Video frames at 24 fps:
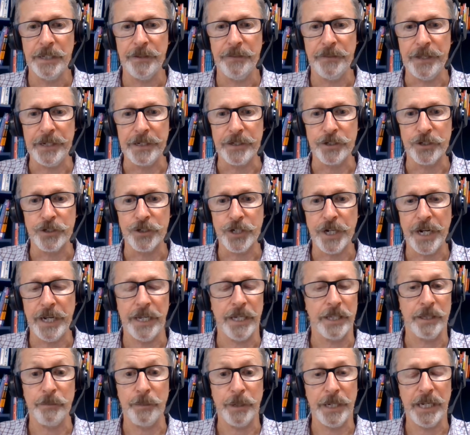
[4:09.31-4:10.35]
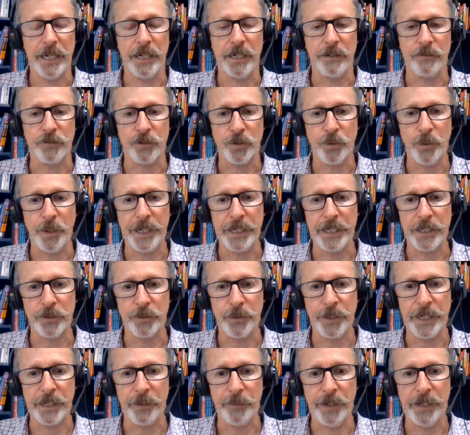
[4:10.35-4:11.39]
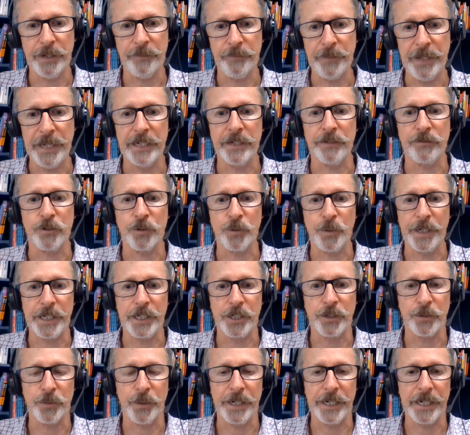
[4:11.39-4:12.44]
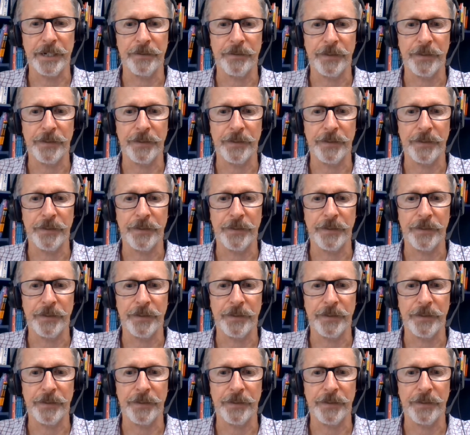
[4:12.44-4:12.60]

at the beginning of 2021, end of 2020,